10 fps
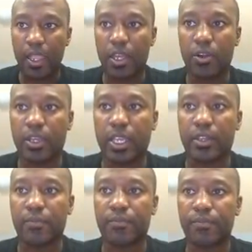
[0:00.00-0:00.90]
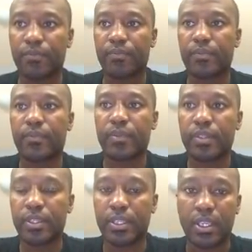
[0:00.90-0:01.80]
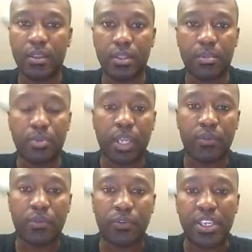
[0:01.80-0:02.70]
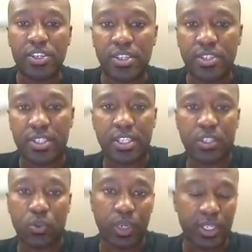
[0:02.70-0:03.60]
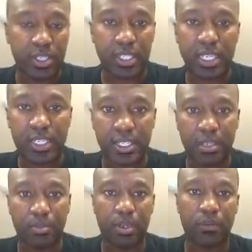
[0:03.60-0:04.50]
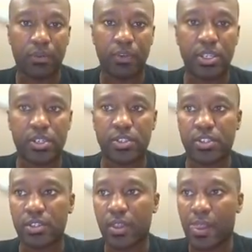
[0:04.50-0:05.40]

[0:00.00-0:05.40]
Okay. The book of Ephesians, this is what it says in the book of Ephesians.